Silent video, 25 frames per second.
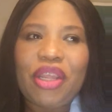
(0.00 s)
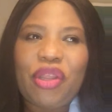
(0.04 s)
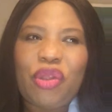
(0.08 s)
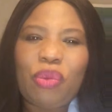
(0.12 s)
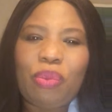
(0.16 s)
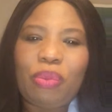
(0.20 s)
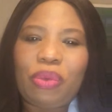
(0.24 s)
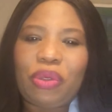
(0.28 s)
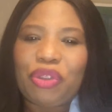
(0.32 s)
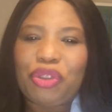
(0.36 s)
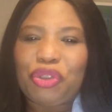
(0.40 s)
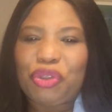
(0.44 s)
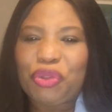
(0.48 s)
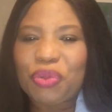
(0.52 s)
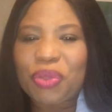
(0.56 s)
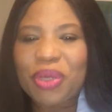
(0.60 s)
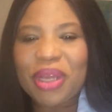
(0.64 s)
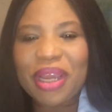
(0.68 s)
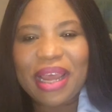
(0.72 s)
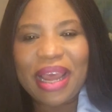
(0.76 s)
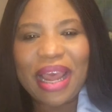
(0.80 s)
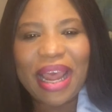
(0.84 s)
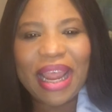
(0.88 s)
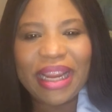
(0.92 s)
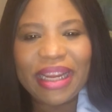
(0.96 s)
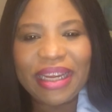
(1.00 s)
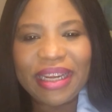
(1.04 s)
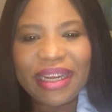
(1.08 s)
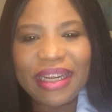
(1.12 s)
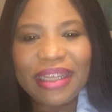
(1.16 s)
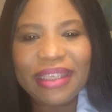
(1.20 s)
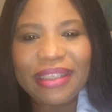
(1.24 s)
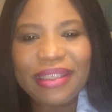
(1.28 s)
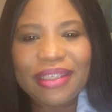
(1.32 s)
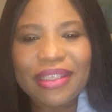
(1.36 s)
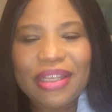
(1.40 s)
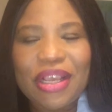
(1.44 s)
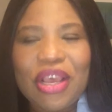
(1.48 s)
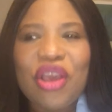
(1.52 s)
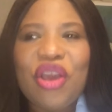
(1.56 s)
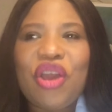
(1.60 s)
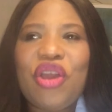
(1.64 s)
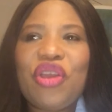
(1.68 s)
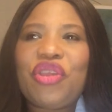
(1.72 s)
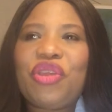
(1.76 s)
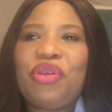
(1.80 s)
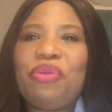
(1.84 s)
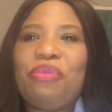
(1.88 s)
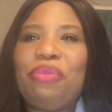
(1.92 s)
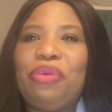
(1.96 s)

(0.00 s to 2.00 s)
you must show kindness. You